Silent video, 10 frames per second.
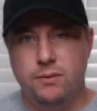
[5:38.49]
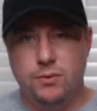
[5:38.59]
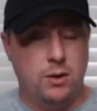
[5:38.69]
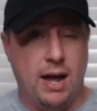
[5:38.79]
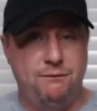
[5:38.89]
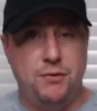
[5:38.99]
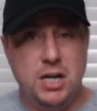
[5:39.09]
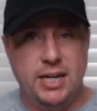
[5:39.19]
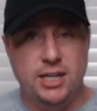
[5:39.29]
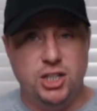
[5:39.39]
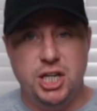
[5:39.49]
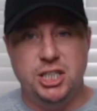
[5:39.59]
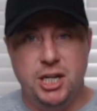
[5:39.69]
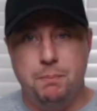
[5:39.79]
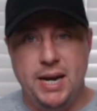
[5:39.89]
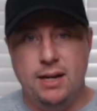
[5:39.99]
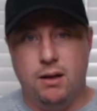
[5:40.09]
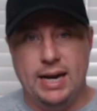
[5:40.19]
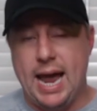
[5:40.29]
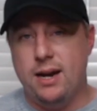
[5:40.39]
They're not fucking Xi Jinping
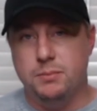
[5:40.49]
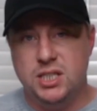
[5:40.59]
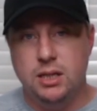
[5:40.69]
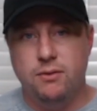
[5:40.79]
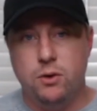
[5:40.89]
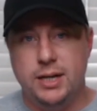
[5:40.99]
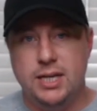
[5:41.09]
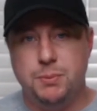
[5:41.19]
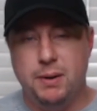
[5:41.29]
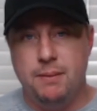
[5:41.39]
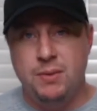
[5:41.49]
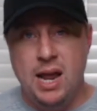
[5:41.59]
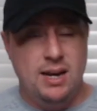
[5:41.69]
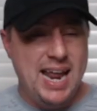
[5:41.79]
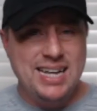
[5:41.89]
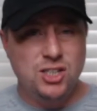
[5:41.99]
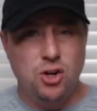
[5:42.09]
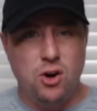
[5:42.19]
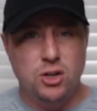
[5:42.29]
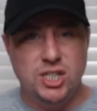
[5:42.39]
like Adam Silver is, but
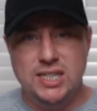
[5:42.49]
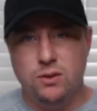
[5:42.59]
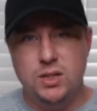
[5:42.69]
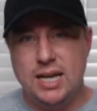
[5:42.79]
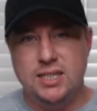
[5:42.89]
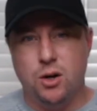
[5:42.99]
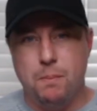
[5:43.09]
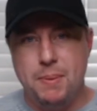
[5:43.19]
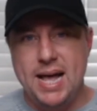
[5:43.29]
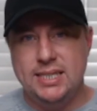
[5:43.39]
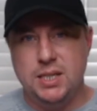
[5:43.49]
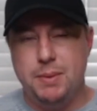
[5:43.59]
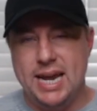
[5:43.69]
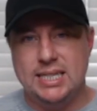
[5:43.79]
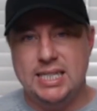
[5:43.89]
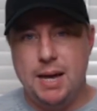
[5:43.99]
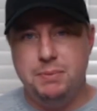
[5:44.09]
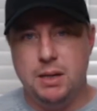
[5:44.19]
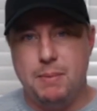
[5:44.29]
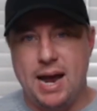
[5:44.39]
NASCAR still does their best to be
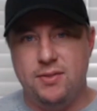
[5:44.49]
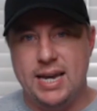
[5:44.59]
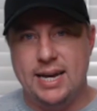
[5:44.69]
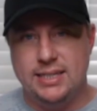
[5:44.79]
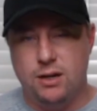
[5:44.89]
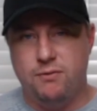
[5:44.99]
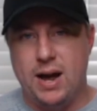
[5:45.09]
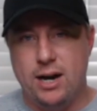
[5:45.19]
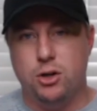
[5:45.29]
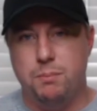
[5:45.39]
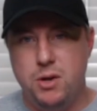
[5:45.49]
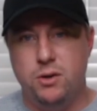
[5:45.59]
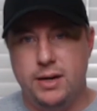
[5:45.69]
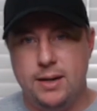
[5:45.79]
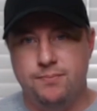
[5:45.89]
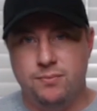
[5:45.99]
accepted by the identifier community.